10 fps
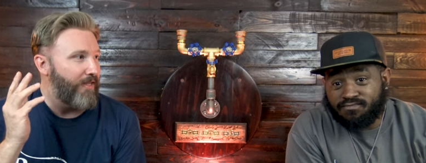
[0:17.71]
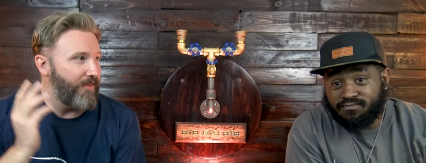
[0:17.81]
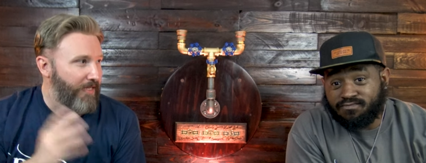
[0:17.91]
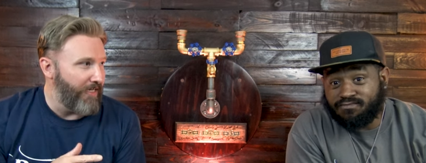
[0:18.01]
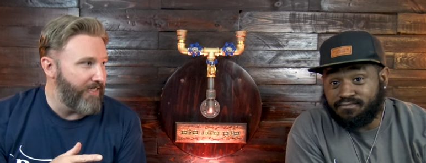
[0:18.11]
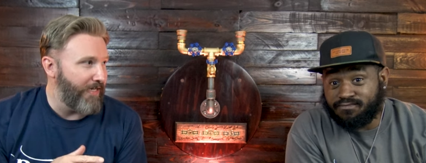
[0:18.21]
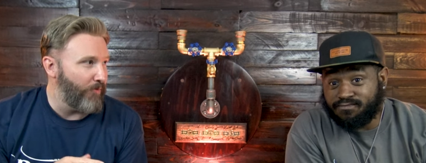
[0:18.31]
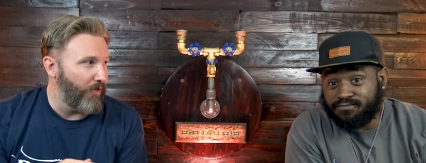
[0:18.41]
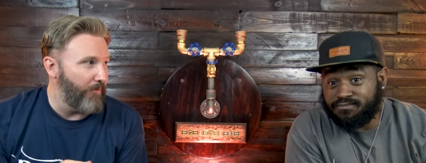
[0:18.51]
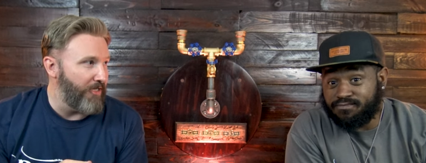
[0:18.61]
Speaker 1: things that we're
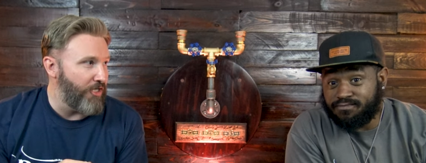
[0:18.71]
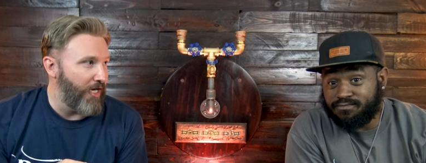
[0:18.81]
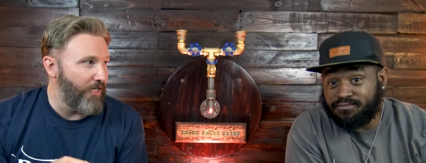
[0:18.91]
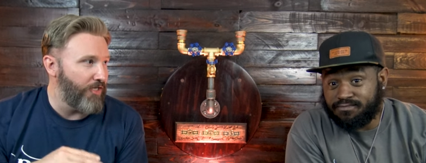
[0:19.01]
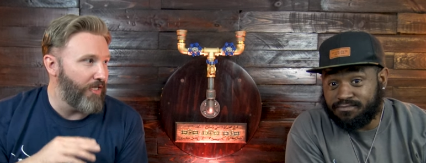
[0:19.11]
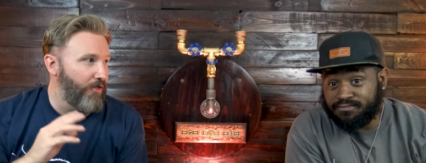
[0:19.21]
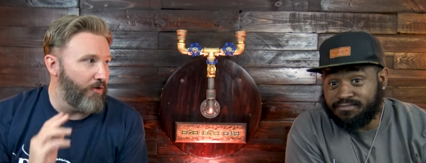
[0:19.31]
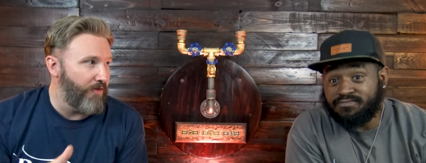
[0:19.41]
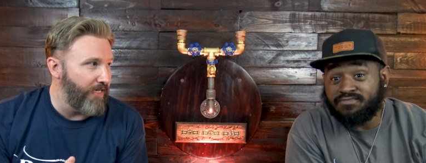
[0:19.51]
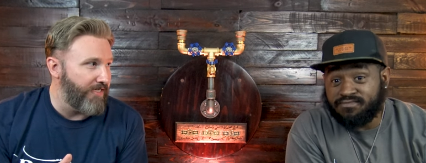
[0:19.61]
going to be changing, new
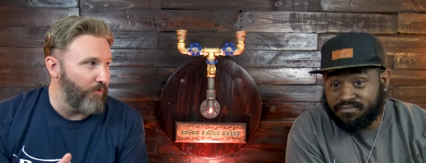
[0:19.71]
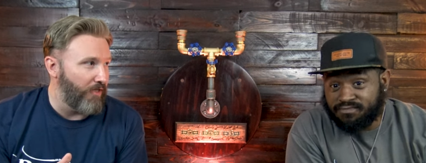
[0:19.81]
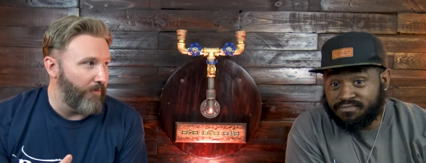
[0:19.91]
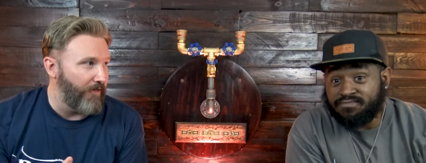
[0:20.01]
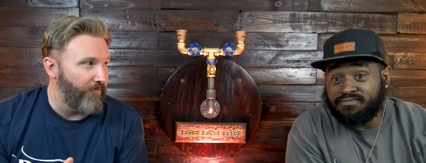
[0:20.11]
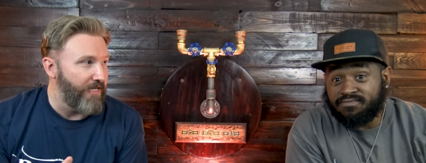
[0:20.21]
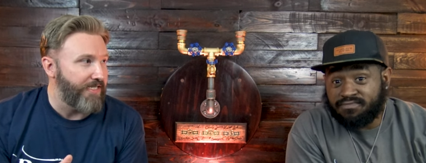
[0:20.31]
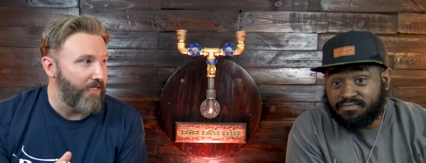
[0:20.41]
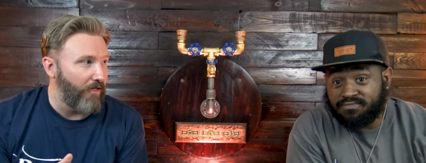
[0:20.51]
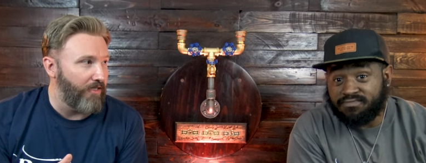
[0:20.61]
things that were coming up for the
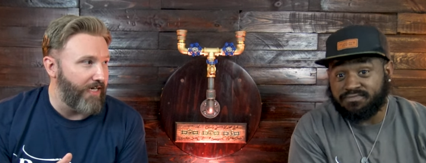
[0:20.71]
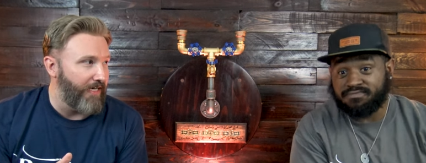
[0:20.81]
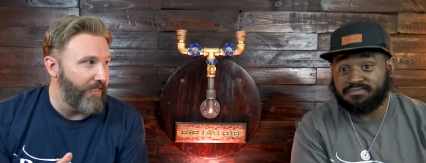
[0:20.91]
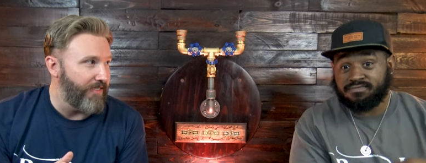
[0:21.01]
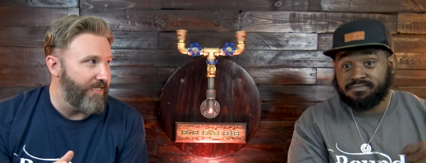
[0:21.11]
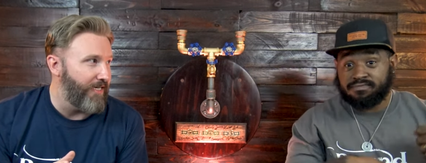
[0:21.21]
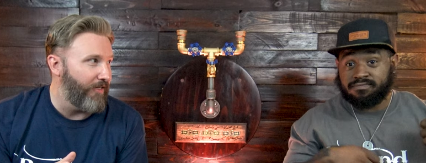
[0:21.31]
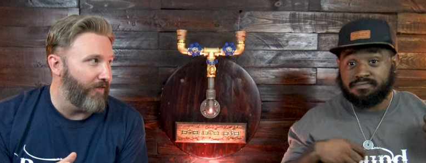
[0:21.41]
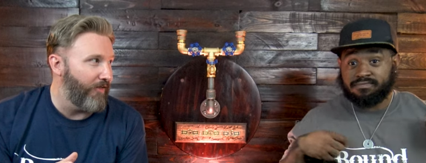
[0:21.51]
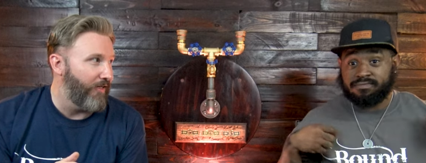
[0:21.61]
Cigar Titans
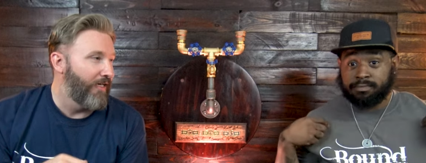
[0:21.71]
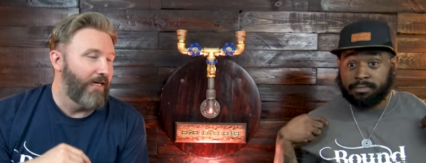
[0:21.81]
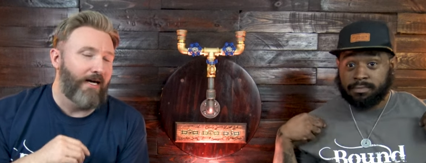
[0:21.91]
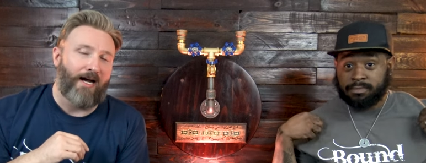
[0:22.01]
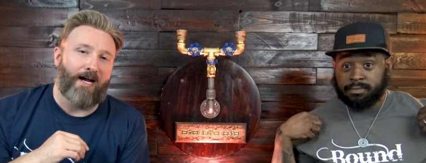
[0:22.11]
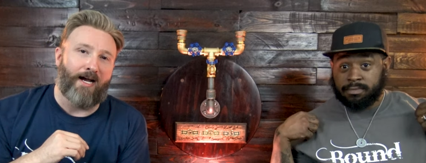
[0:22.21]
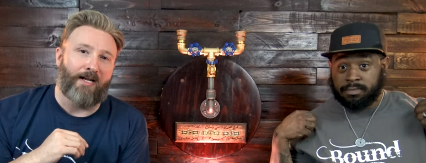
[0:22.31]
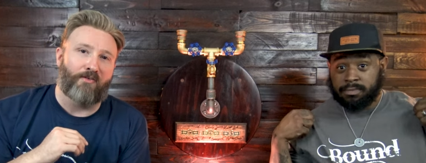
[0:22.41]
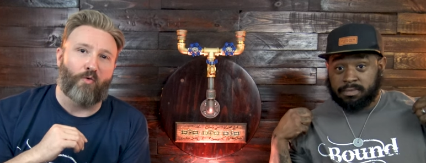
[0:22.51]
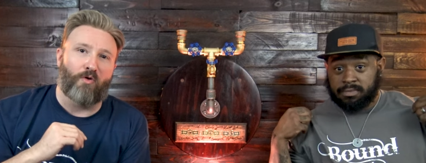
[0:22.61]
here uh,
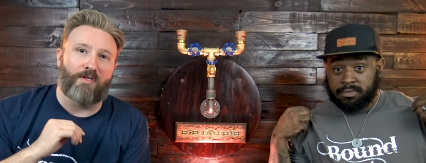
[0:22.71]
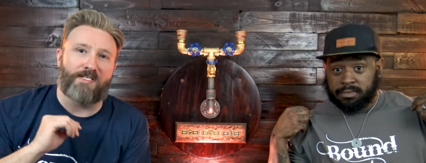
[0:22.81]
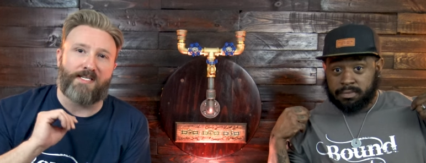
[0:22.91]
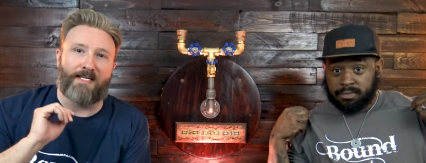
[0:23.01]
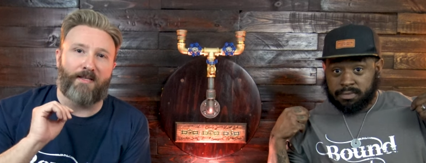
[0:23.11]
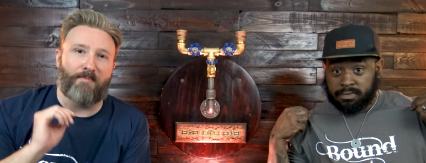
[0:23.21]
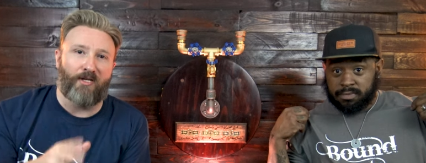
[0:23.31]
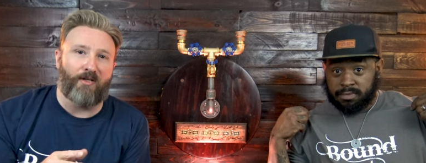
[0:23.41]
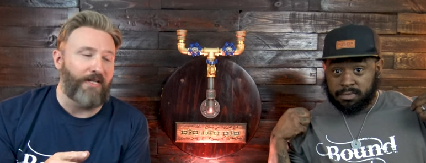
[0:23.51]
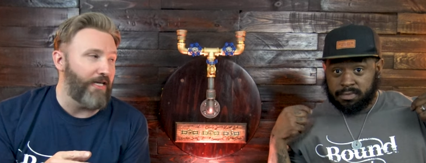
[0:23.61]
towards uh, the middle
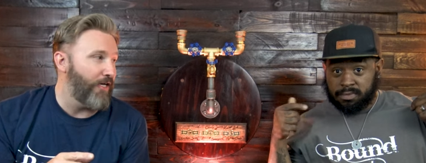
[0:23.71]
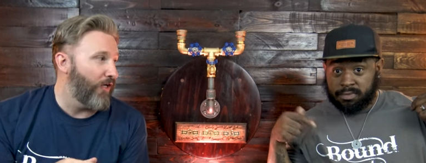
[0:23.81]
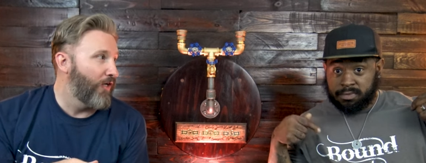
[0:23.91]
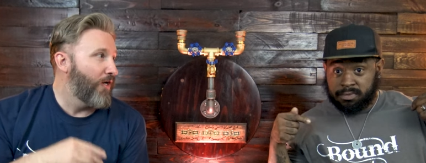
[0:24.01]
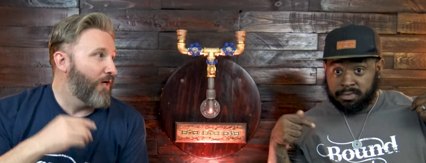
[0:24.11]
of the year